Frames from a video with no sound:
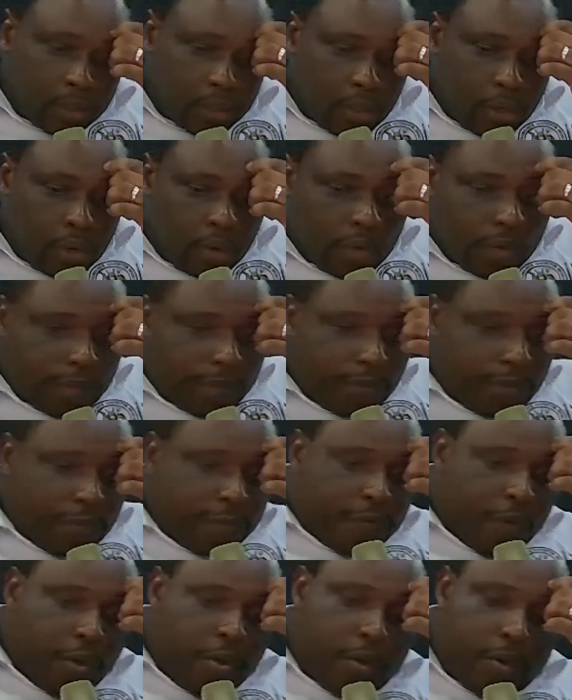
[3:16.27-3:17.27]
So
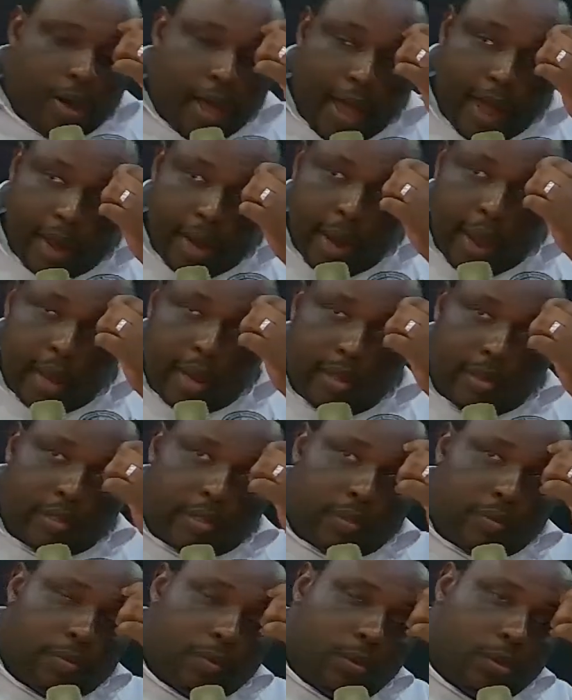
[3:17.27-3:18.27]
for Uganda,
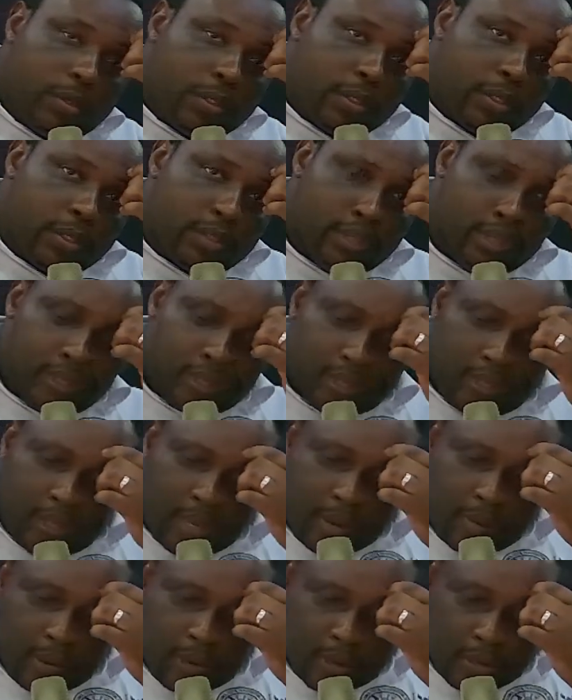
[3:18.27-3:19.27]
this was
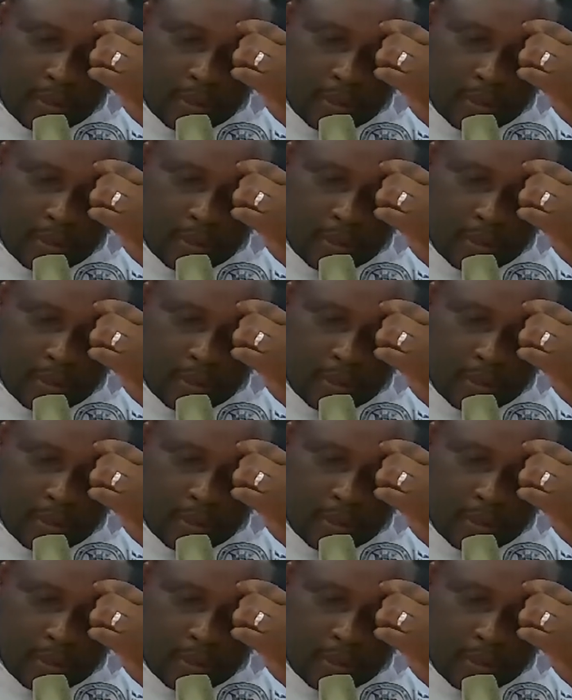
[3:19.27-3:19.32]
the